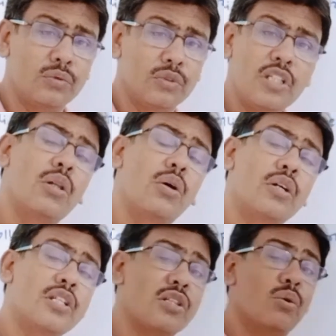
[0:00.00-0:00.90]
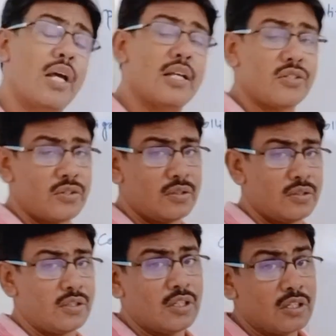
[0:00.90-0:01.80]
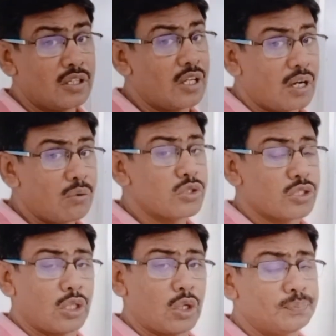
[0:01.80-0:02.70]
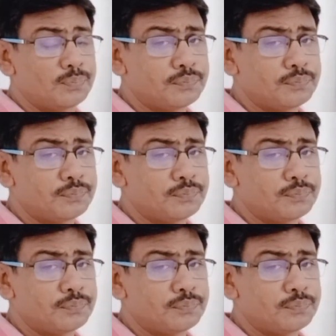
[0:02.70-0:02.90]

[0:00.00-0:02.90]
This law is known as the Raoult's law.